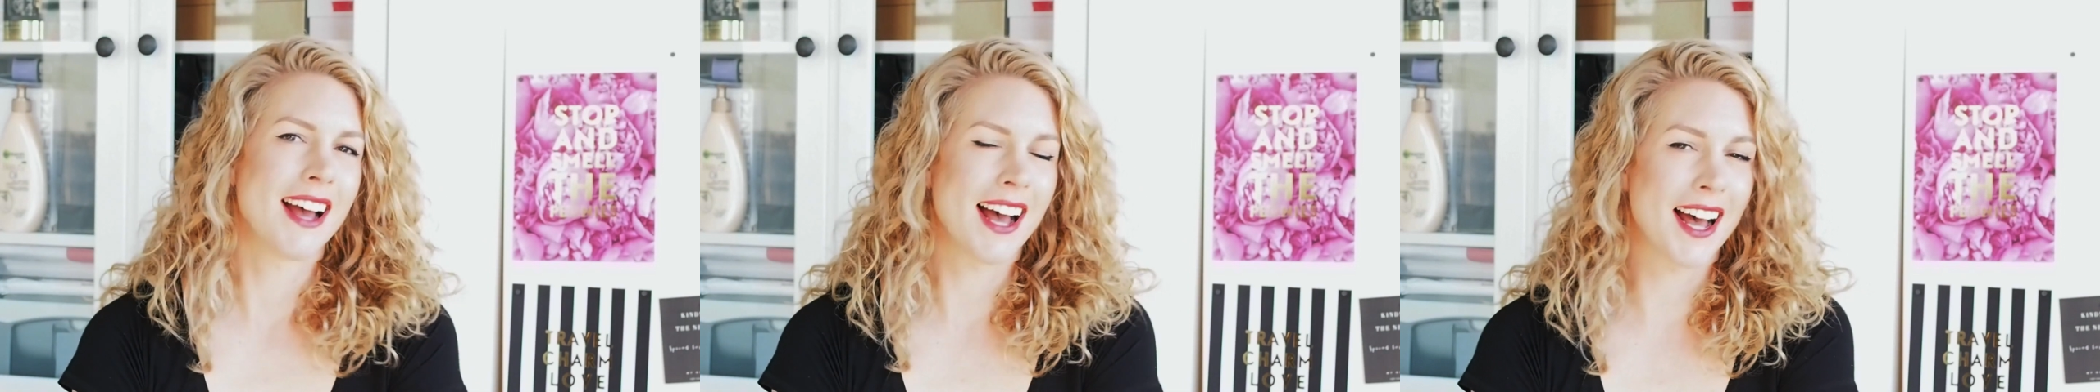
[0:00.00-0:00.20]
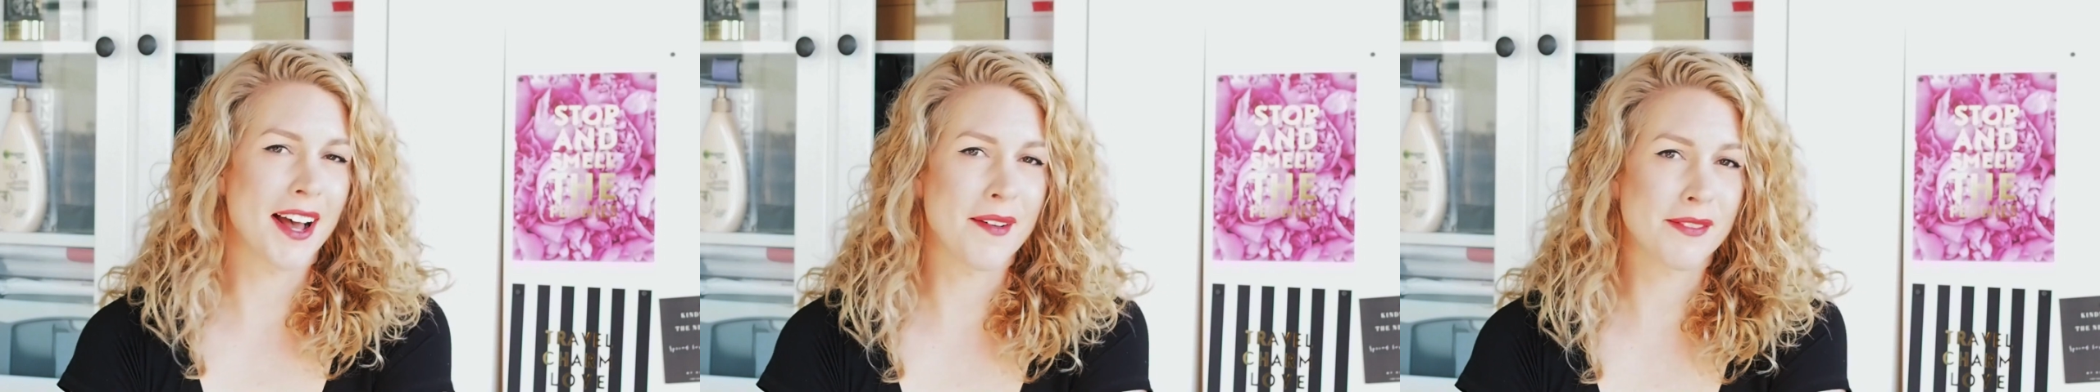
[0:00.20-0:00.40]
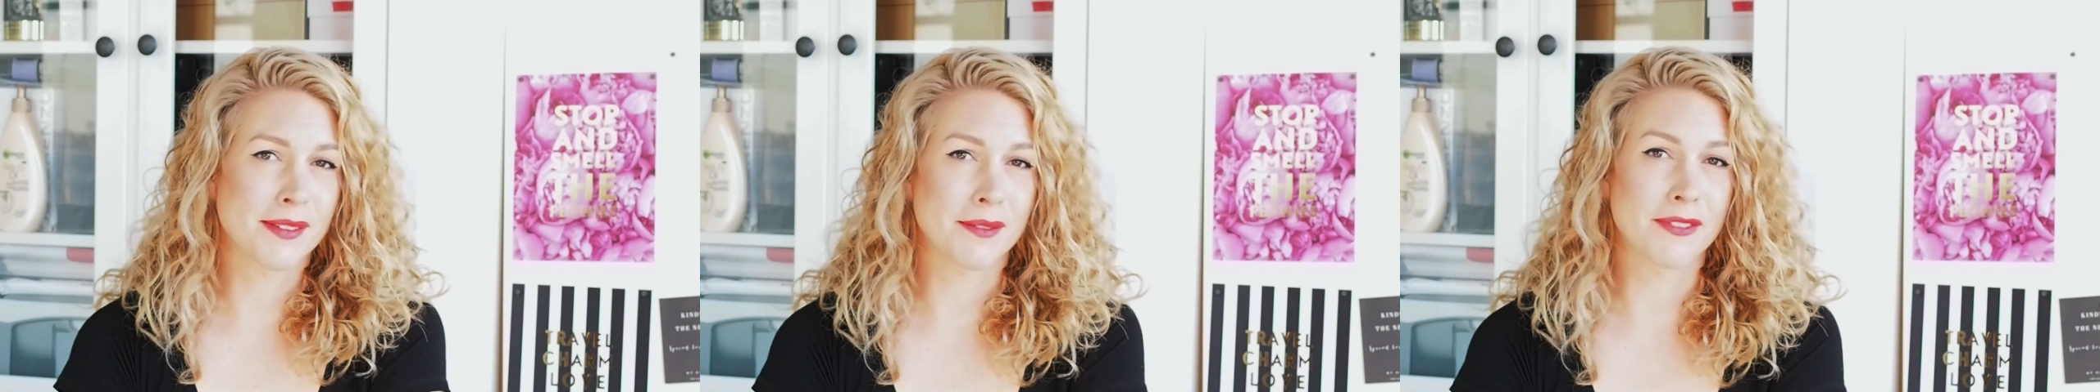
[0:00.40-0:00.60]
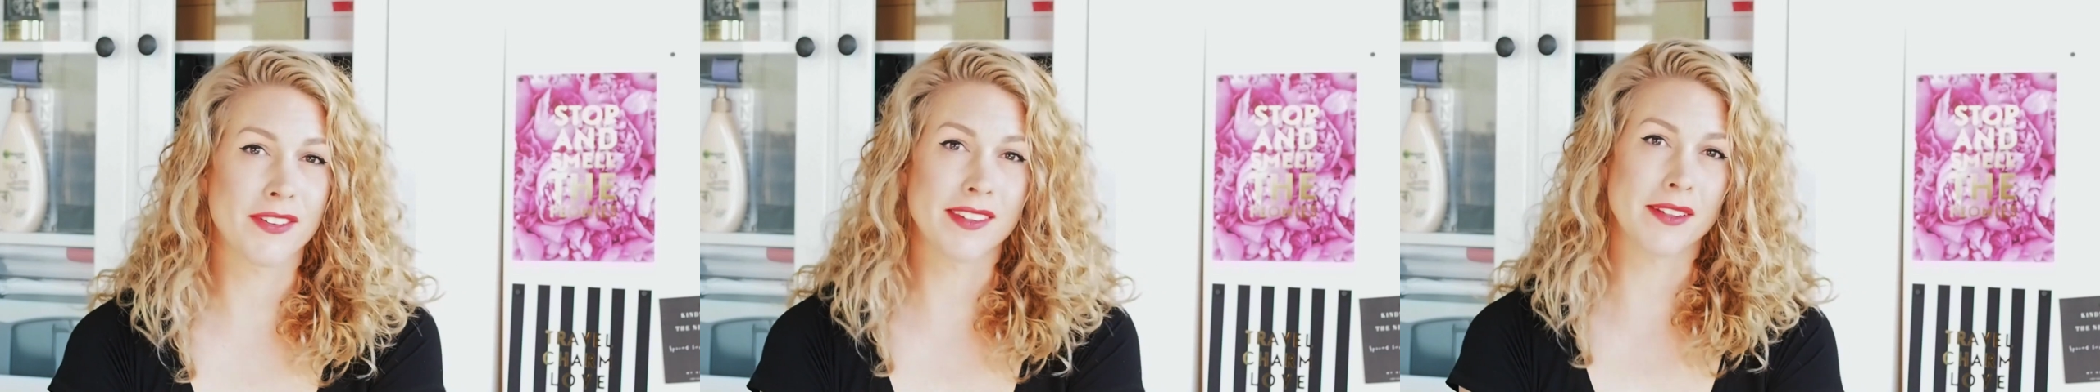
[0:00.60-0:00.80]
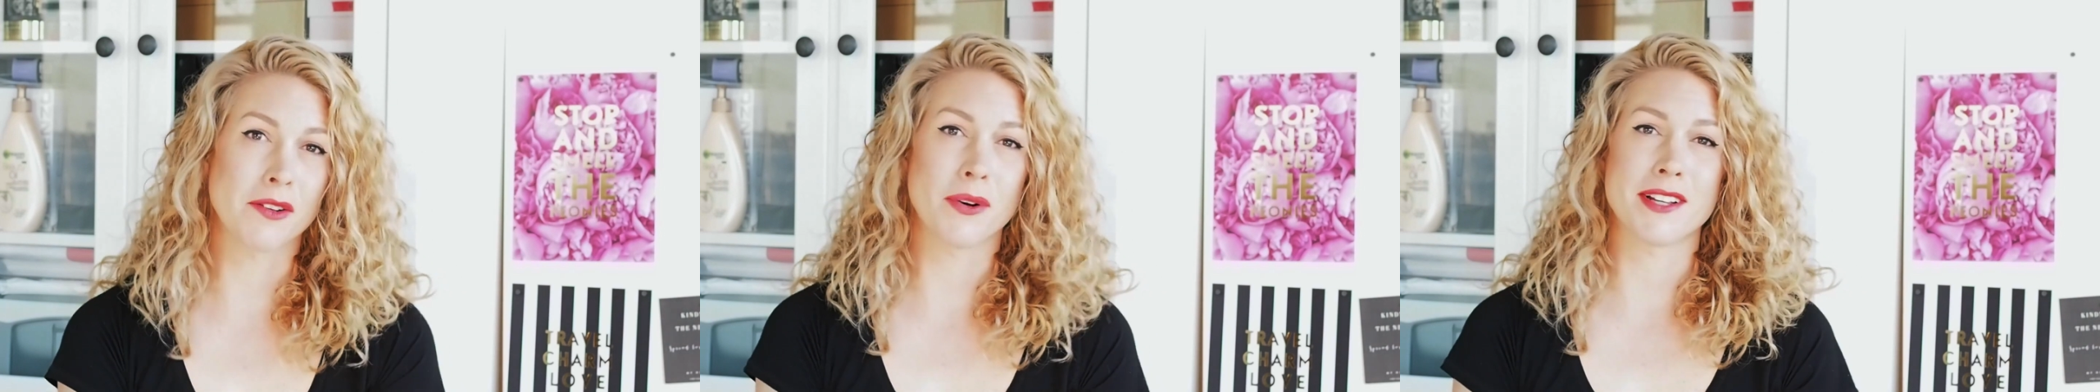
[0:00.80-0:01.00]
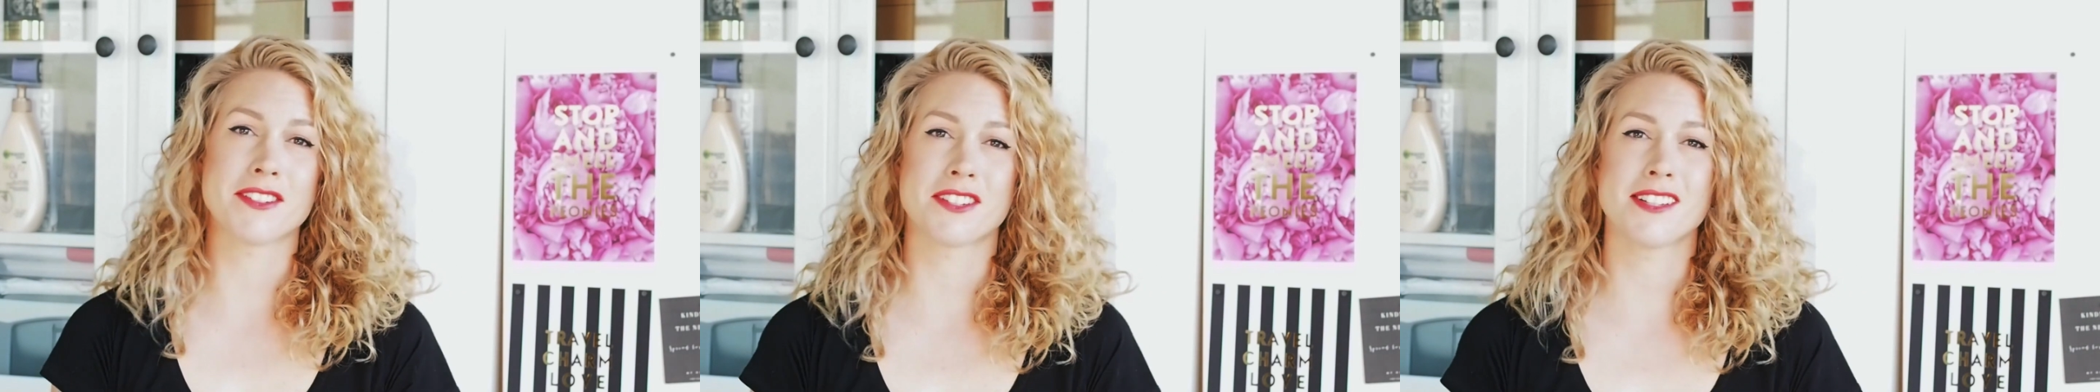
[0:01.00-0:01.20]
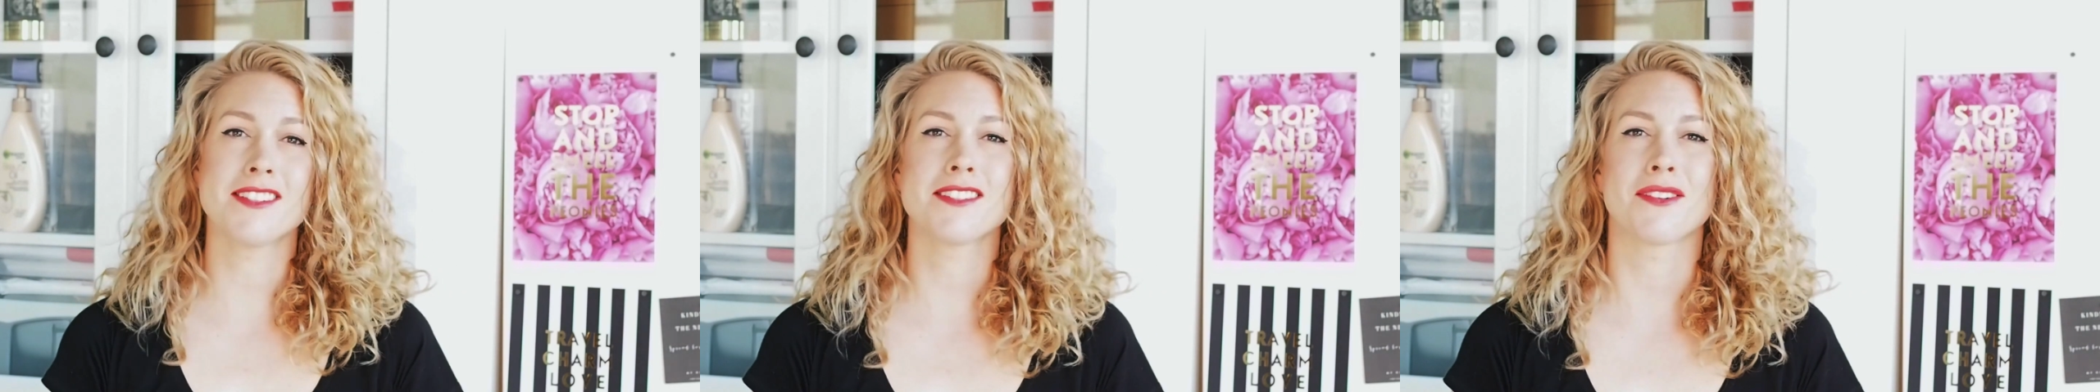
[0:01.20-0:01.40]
uh, some, for some questions.